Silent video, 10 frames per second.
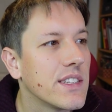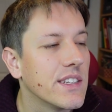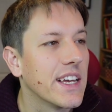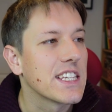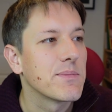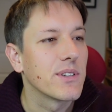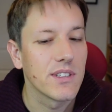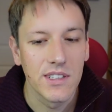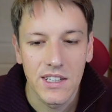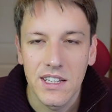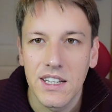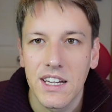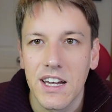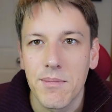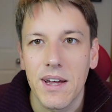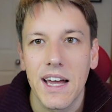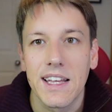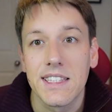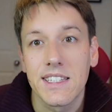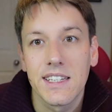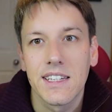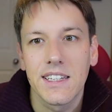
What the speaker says: to decimal and